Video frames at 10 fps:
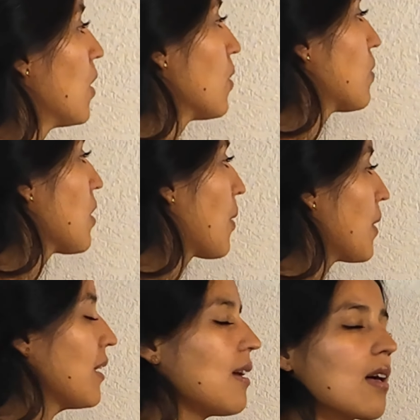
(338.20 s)
So
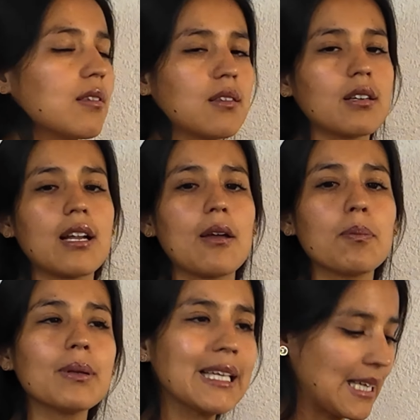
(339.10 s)
yesterday,
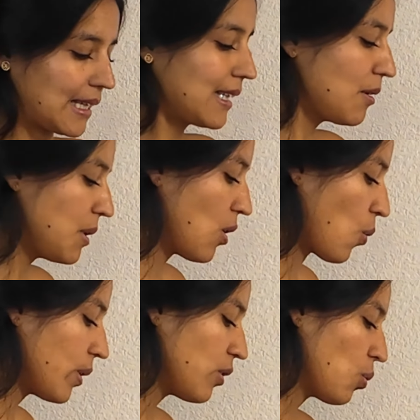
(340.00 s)
please let me know
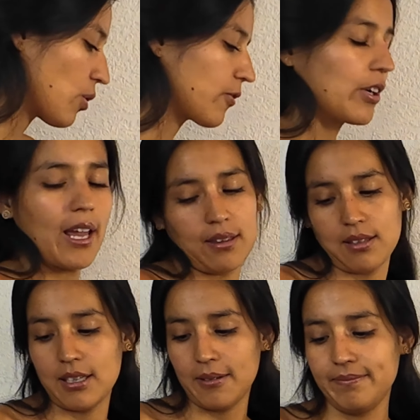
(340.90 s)
what's the word for
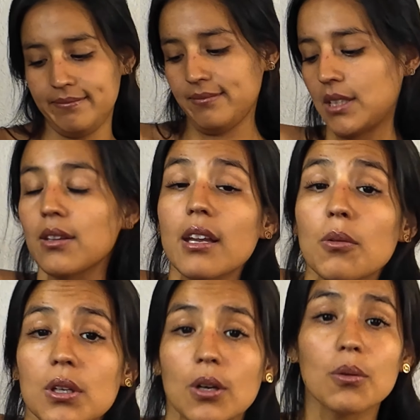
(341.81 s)
yesterday. Does
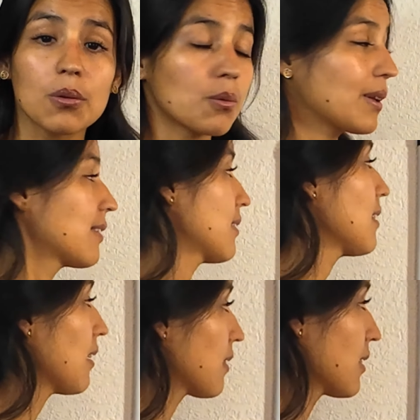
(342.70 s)
anyone know what's
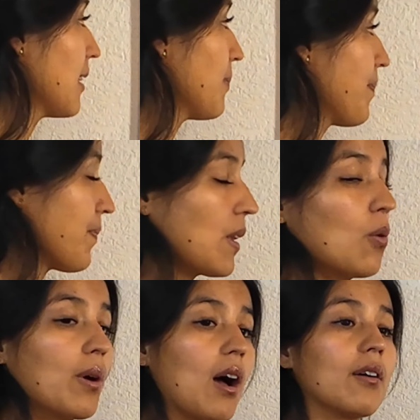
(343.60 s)
yesterday?
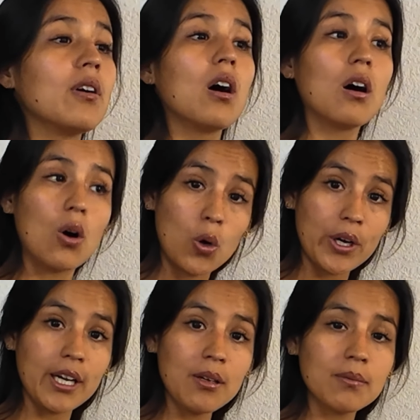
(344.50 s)
We have
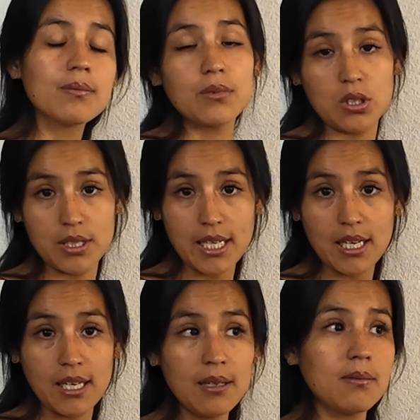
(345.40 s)
hoy,
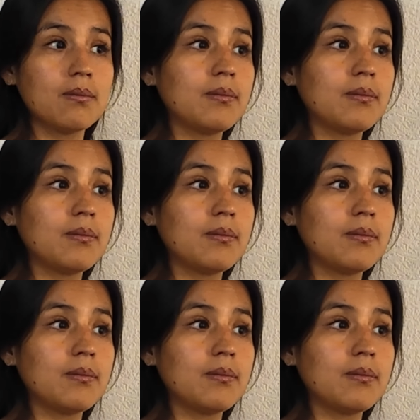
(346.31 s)
today,